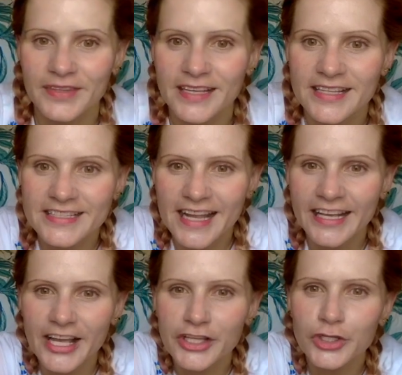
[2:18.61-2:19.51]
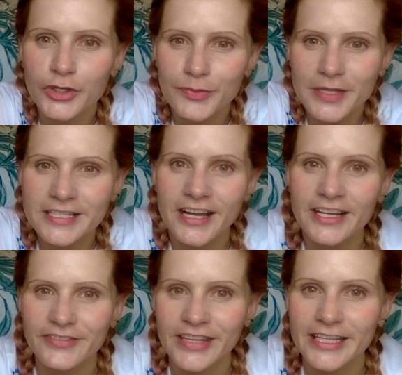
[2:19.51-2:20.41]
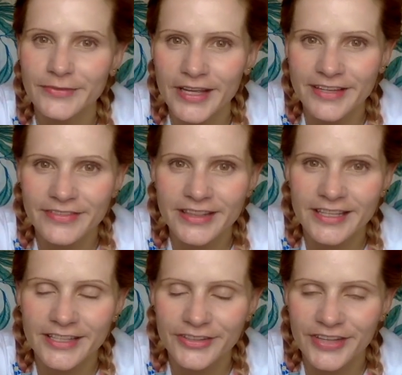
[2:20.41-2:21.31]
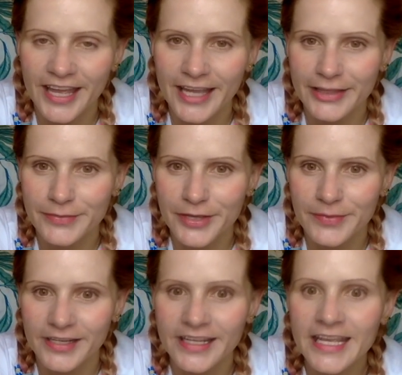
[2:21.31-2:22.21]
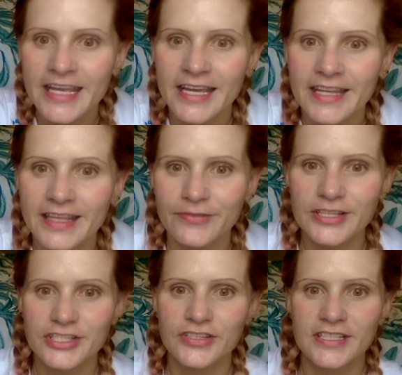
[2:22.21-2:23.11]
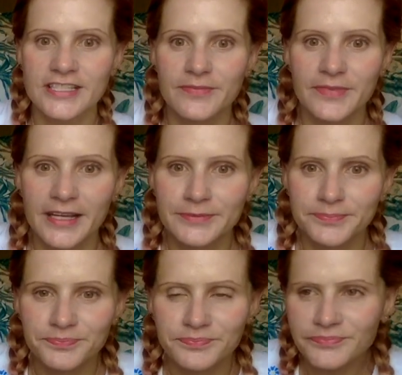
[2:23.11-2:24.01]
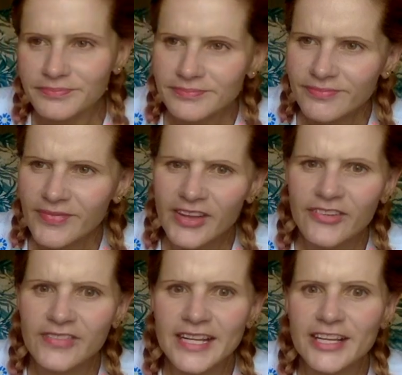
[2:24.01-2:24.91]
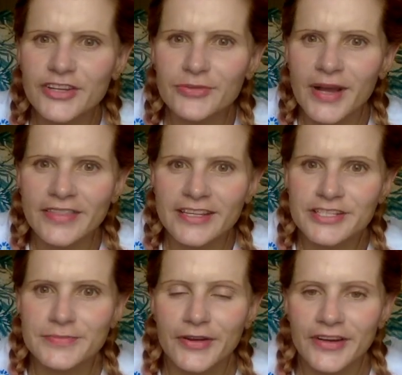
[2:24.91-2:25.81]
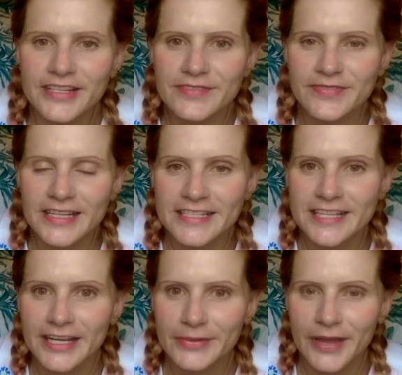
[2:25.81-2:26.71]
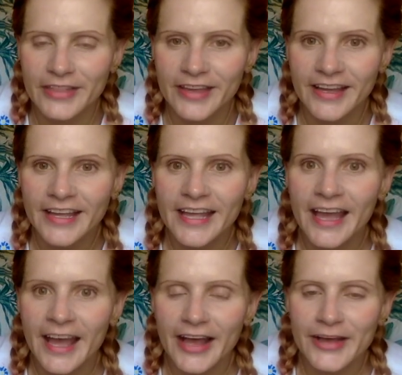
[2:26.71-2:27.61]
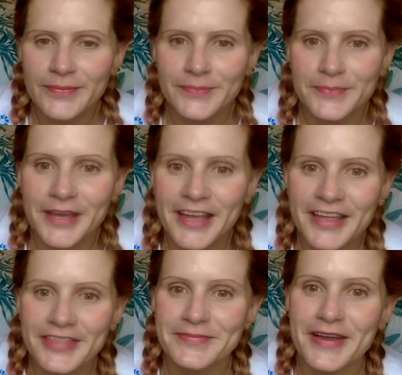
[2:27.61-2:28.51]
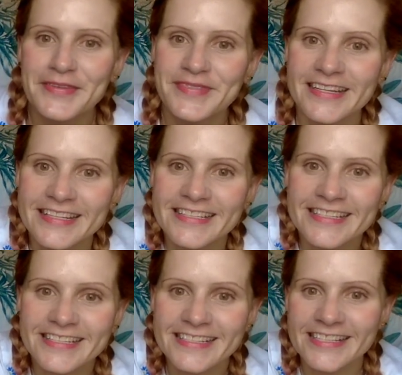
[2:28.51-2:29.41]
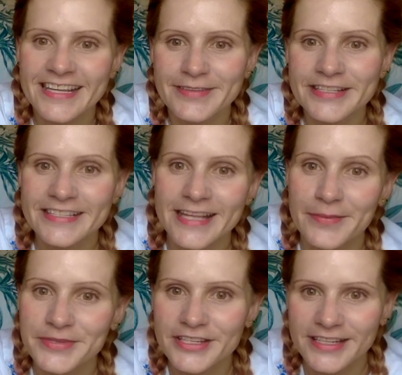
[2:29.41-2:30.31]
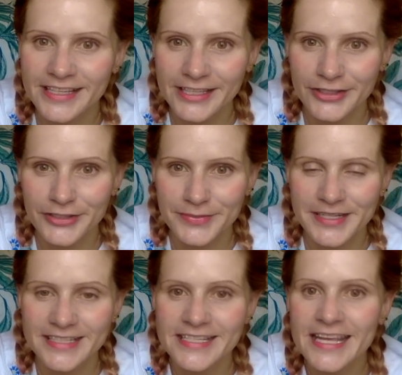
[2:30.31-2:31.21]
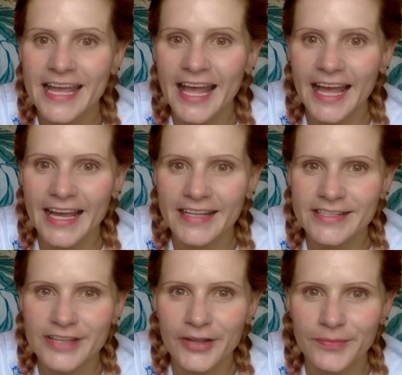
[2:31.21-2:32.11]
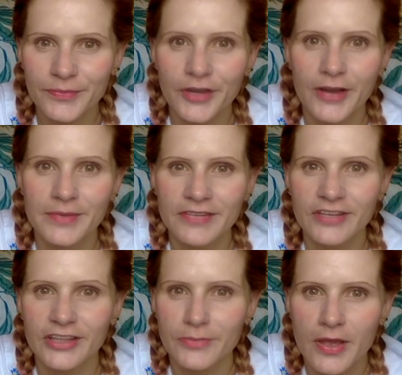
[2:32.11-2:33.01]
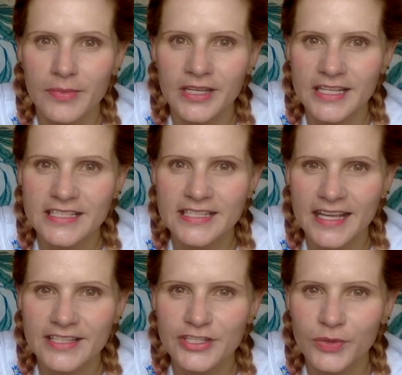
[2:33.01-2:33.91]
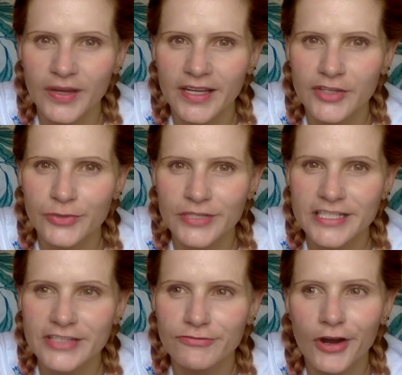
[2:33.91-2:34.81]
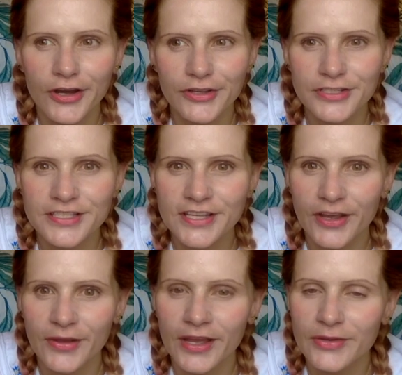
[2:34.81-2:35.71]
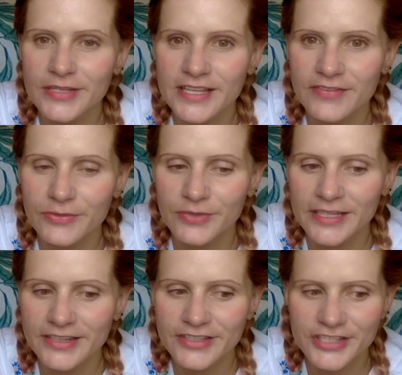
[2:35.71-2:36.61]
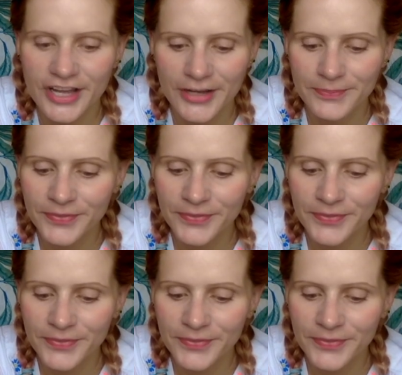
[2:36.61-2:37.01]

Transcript: It's like a humid kind of heat wave in the UK at the moment. I think we're due some really good weather tomorrow, some really sunny weather. But at the moment, it's just exceptionally humid. And where I'm living at the moment is next to quite a noisy road, so I always have the windows shut